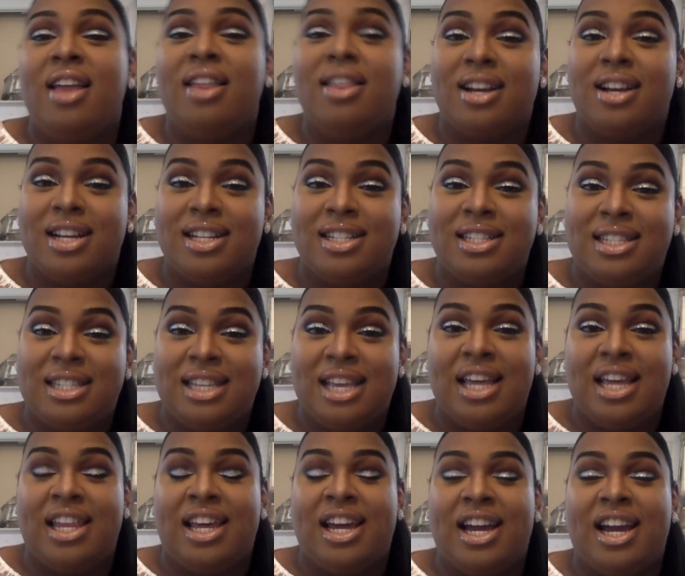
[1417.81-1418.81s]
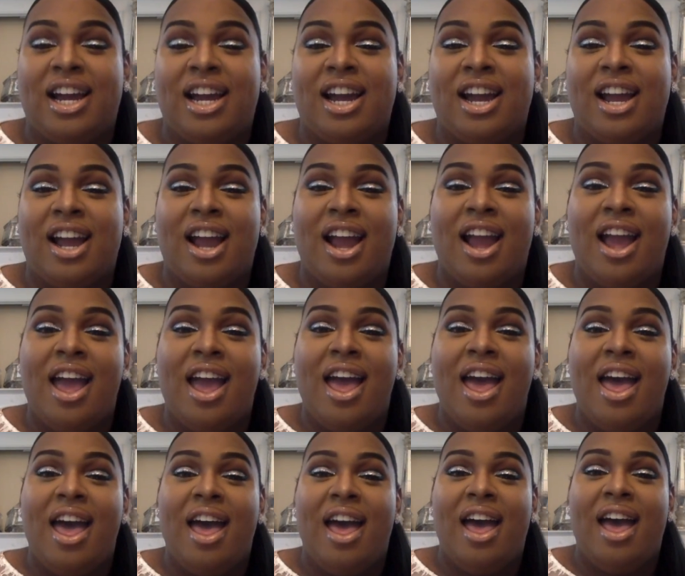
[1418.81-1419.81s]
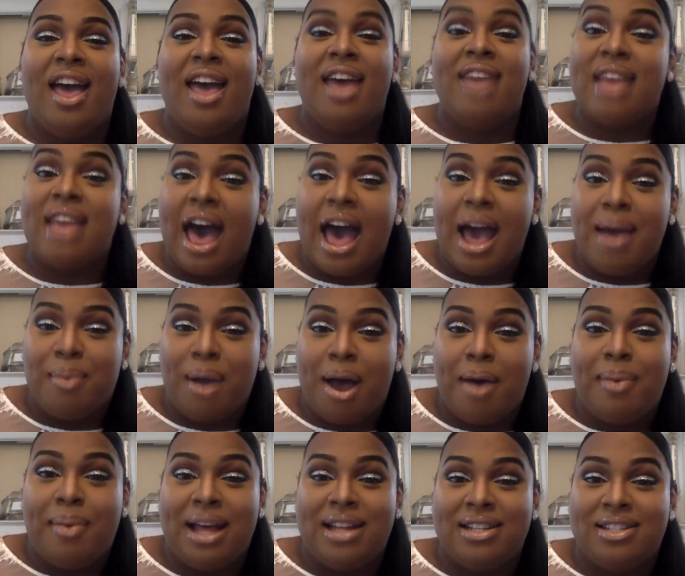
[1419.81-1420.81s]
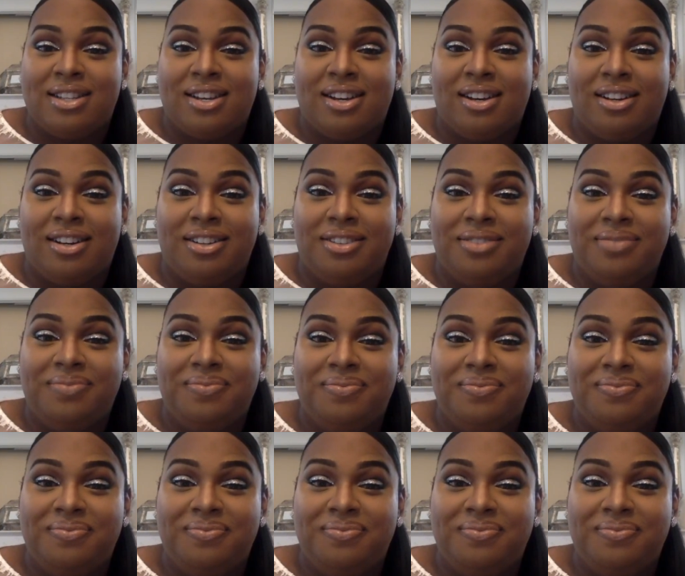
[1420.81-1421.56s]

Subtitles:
the concealer, and the eyebrow pencil.